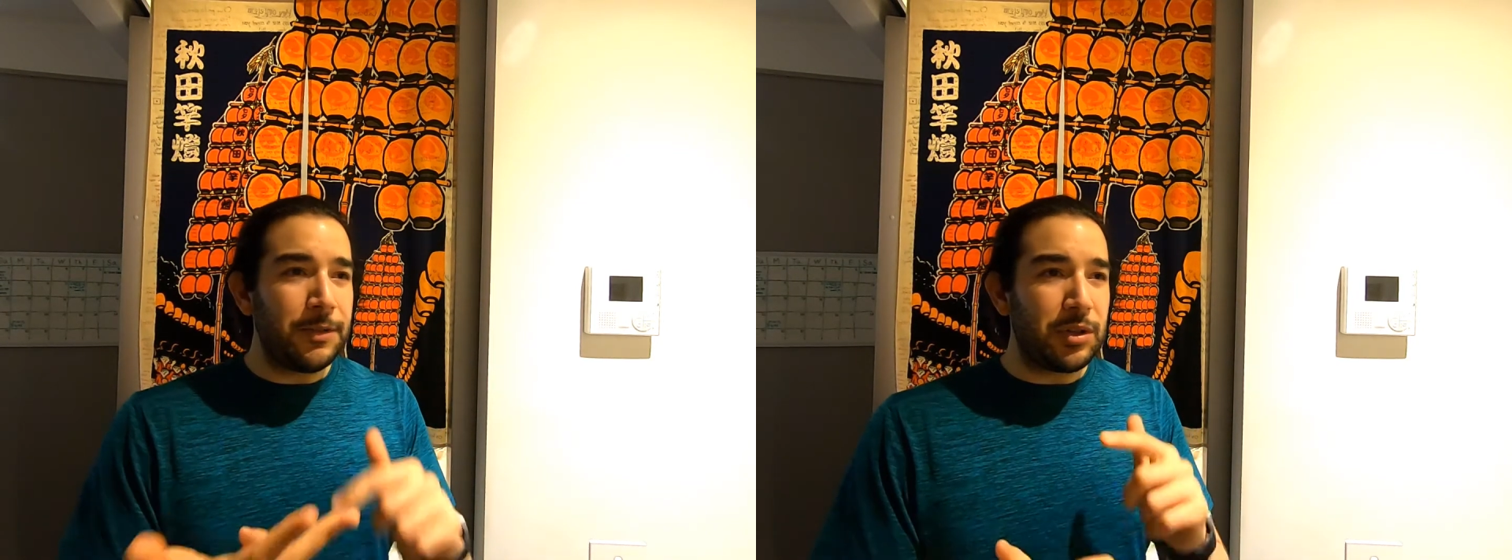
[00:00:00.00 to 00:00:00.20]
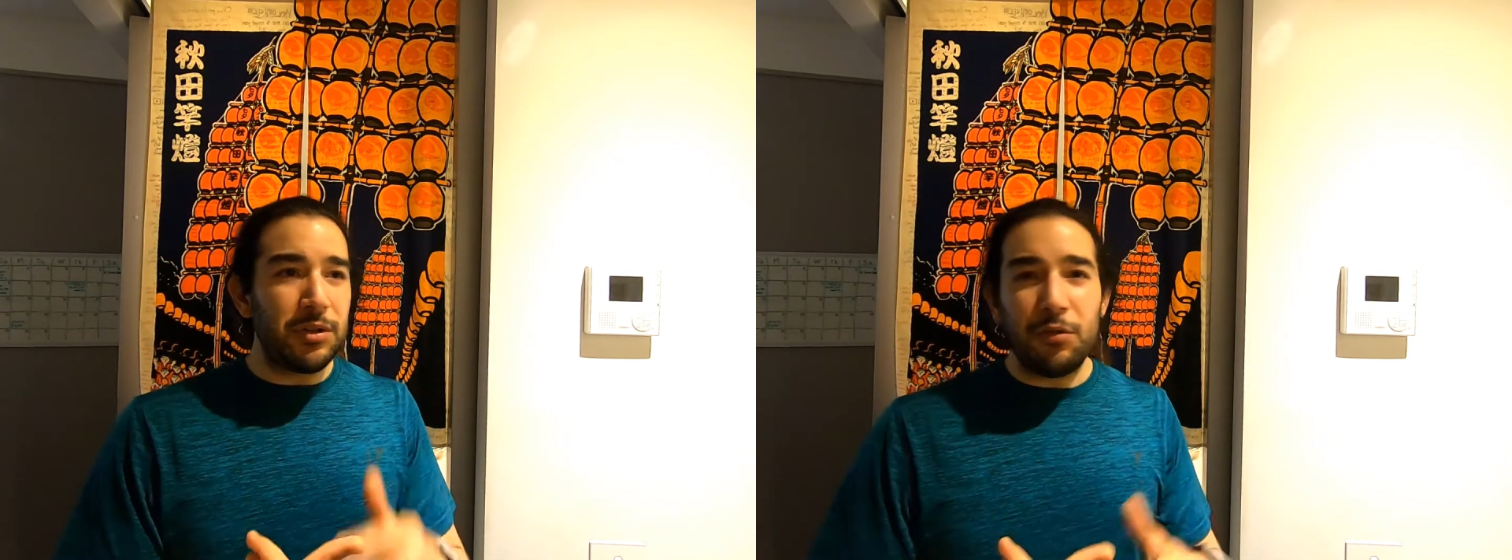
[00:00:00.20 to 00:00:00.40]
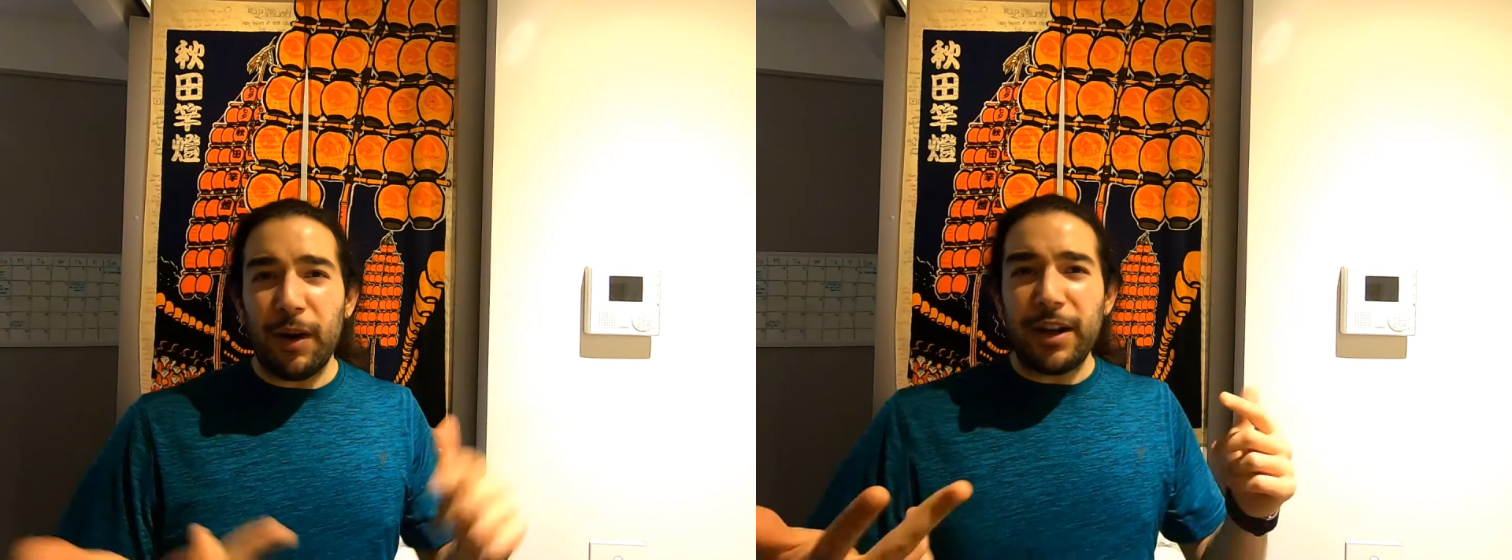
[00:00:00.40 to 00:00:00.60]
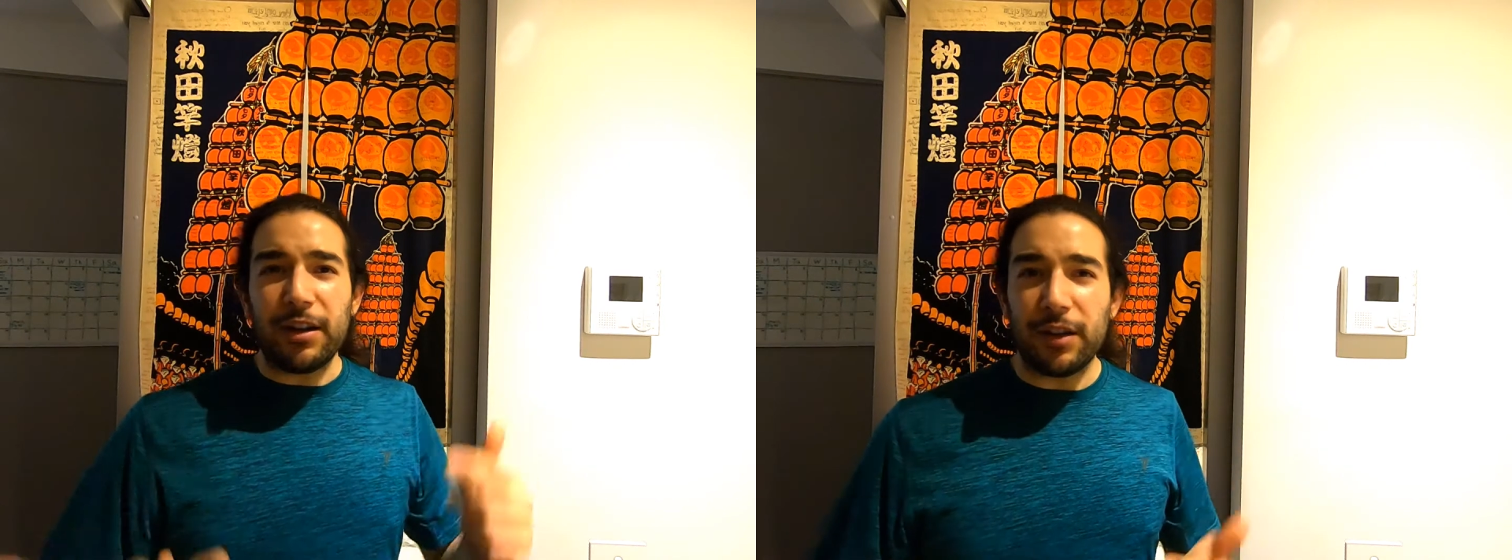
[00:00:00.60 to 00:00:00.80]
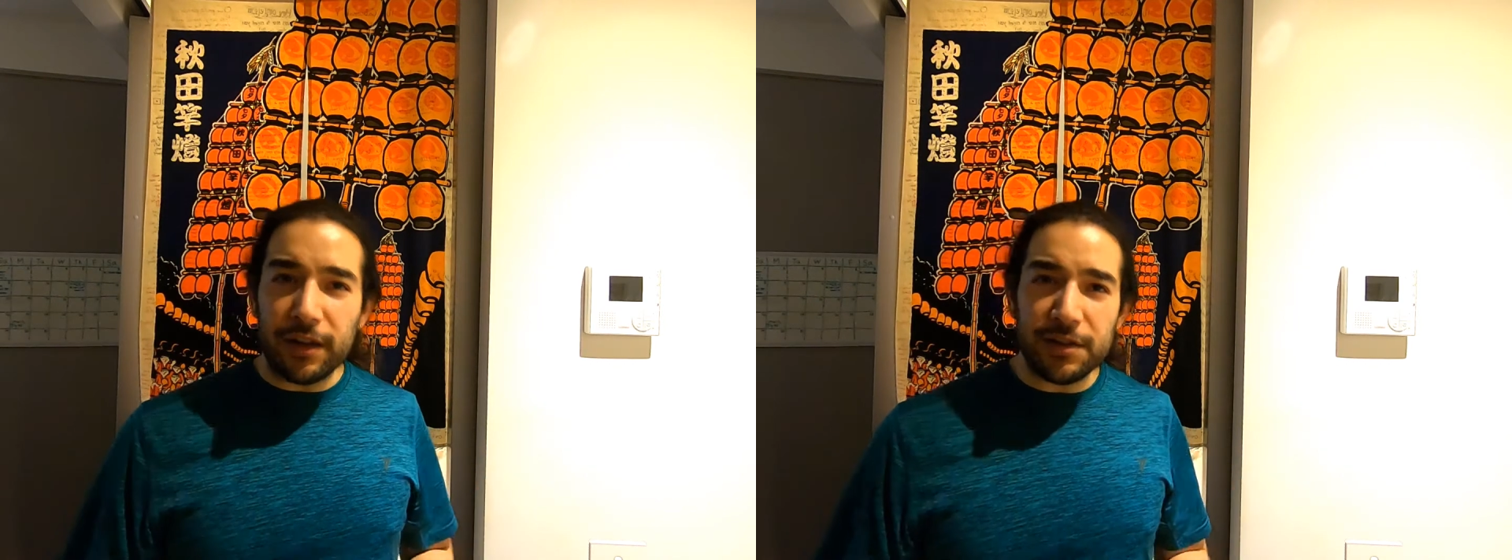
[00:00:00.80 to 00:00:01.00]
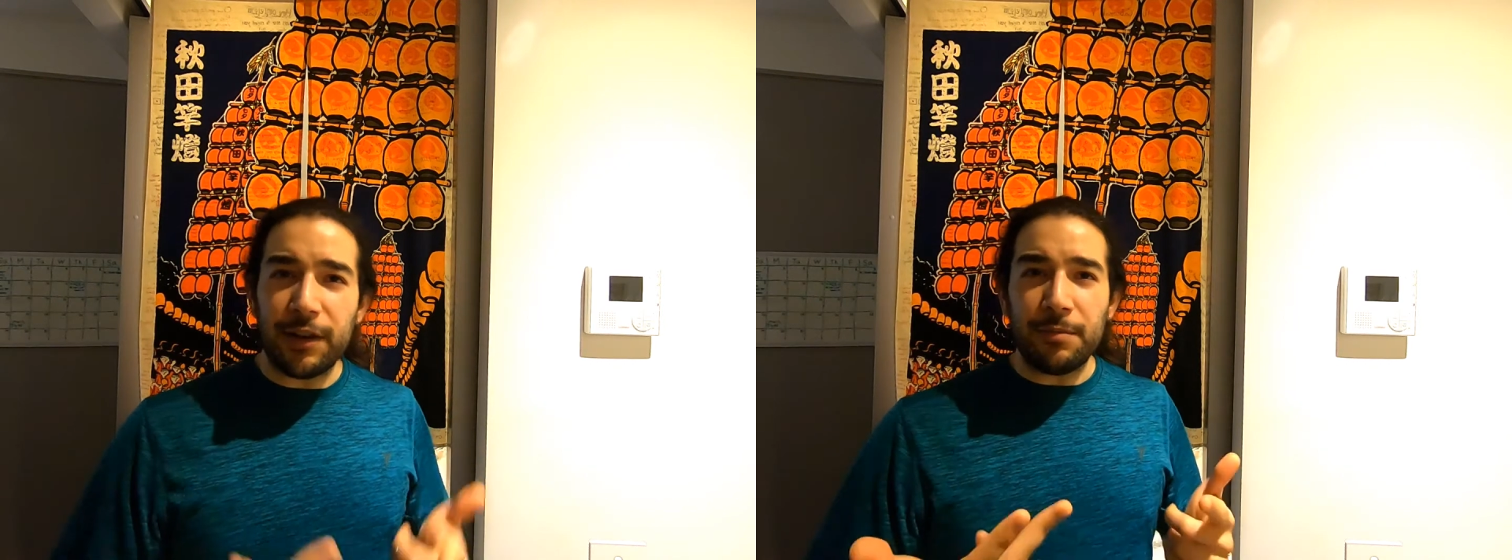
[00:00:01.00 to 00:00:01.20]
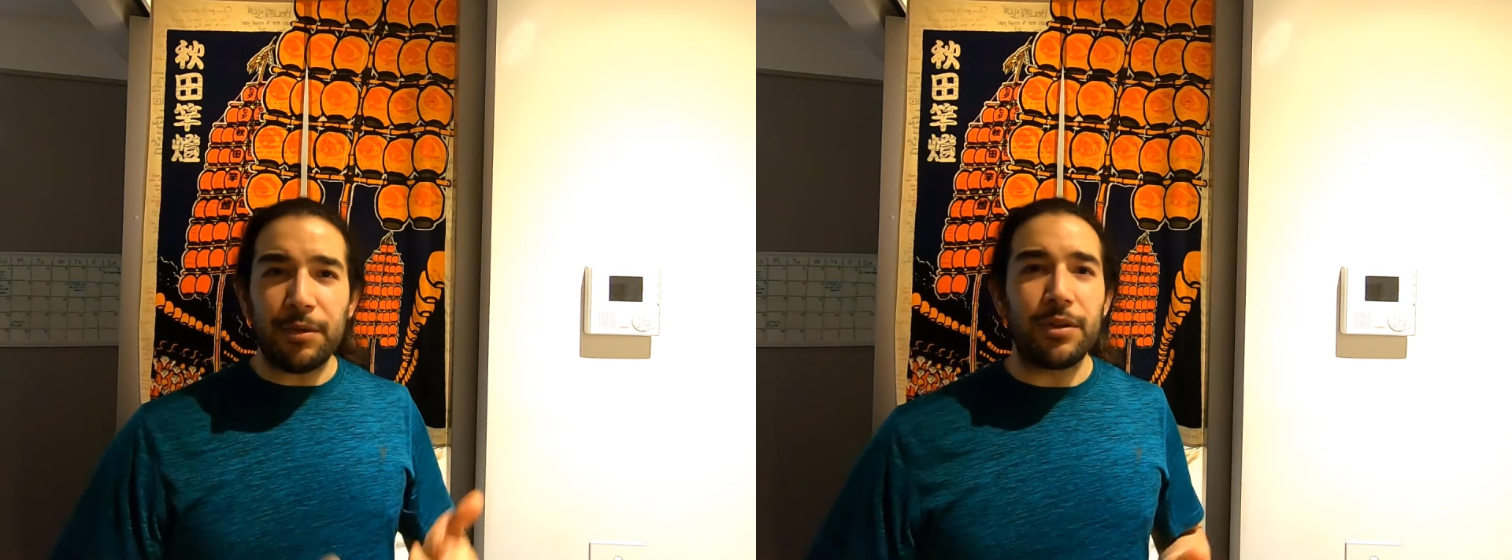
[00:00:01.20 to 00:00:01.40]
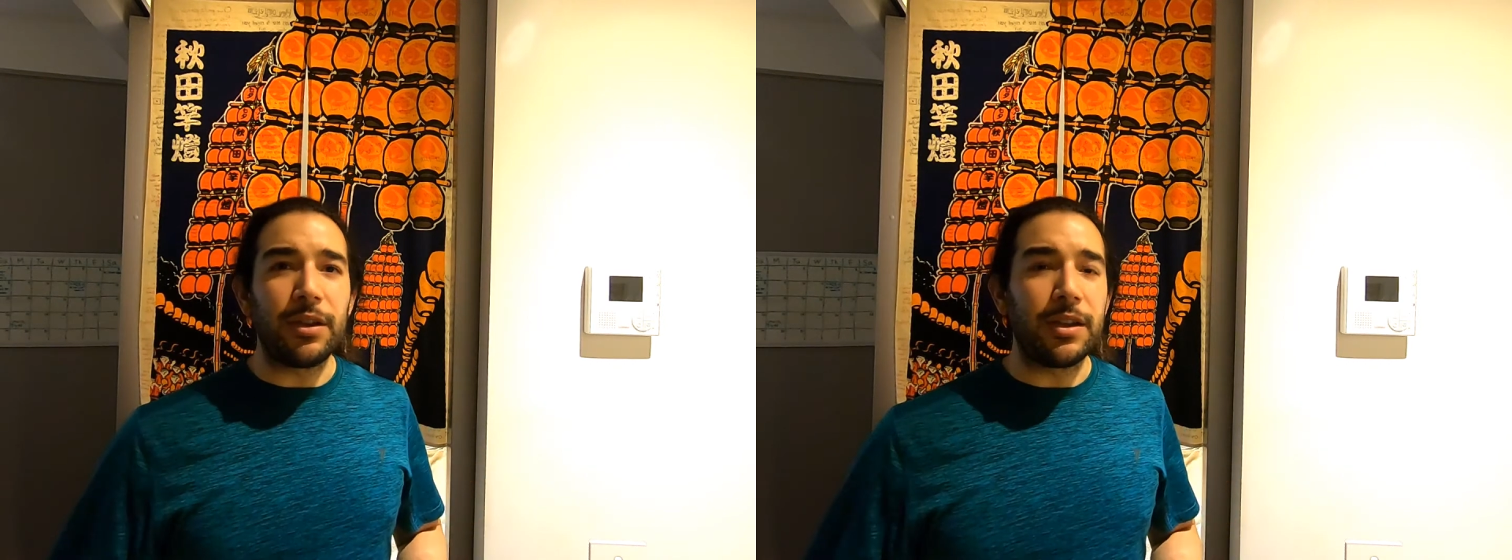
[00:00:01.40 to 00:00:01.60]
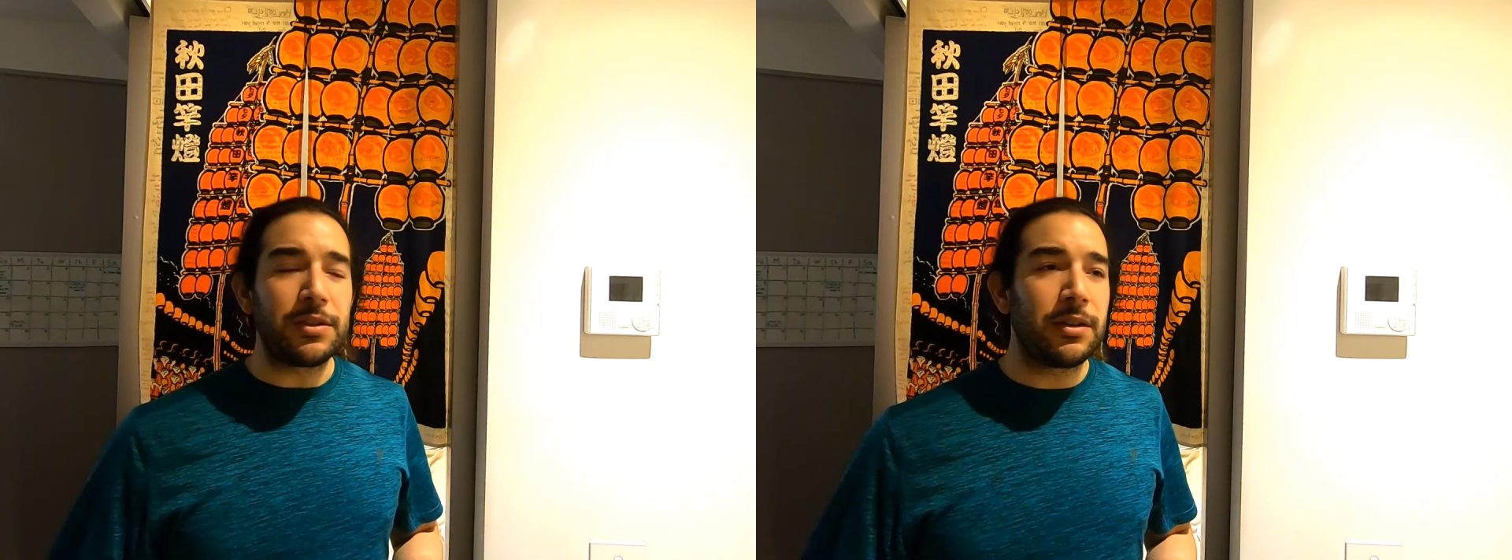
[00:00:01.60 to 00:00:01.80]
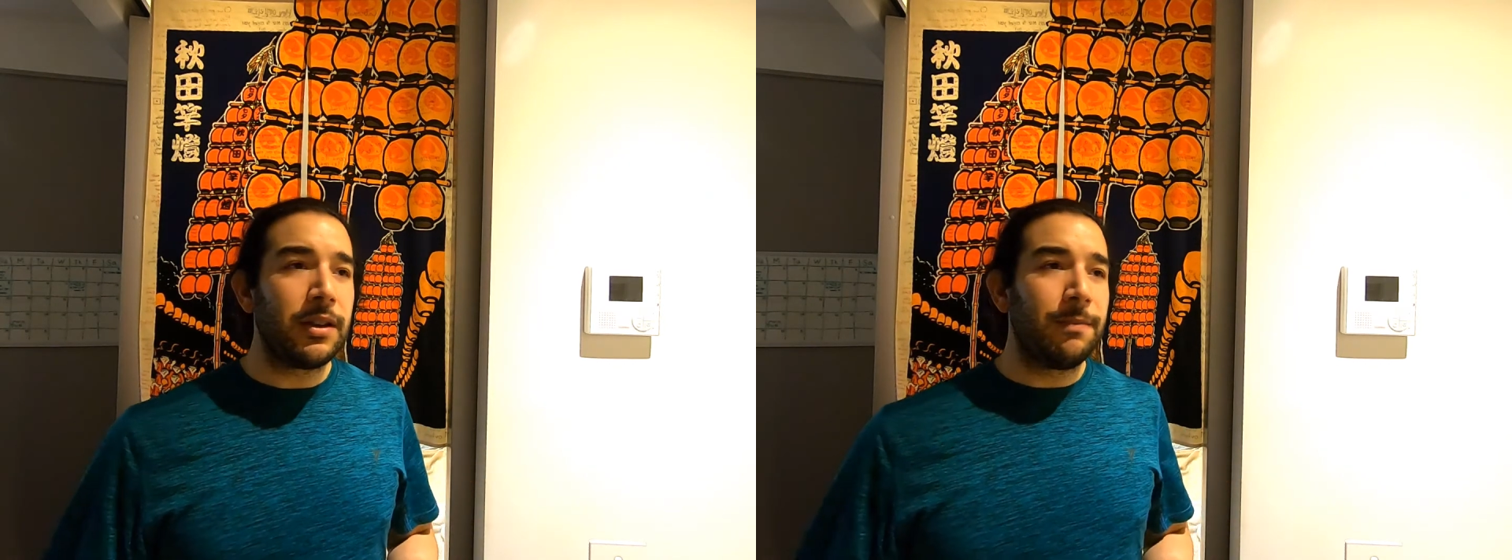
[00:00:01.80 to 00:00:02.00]
so why not? Let's learn
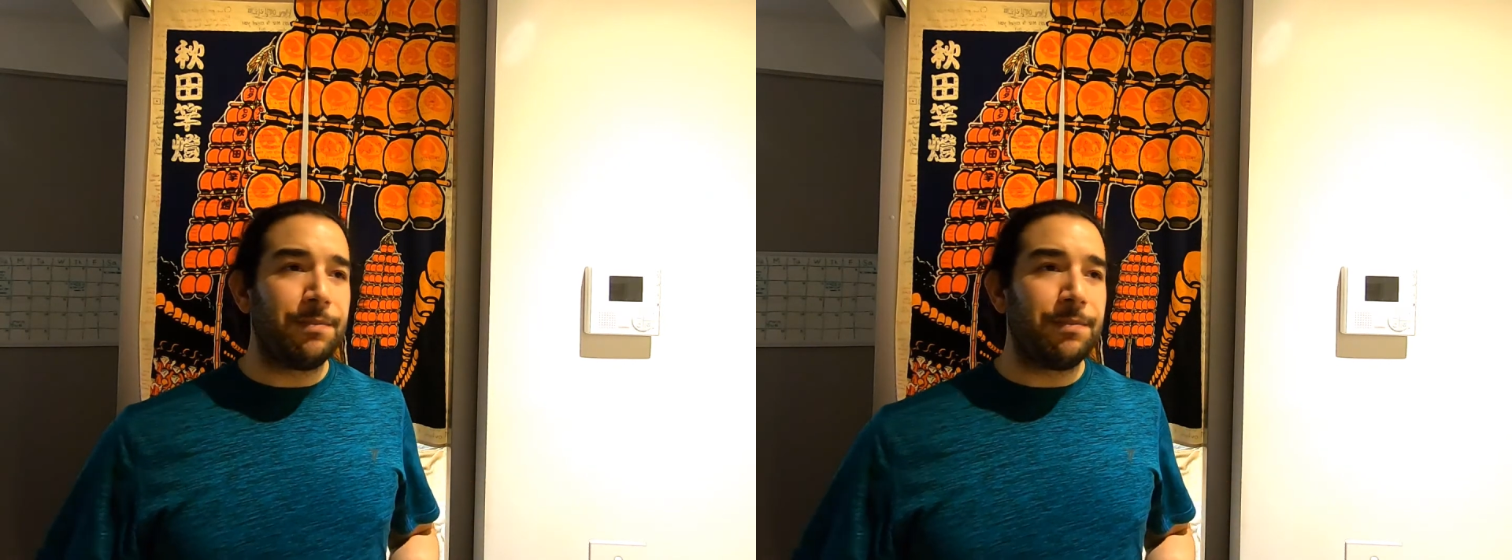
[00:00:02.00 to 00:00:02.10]
Portuguese.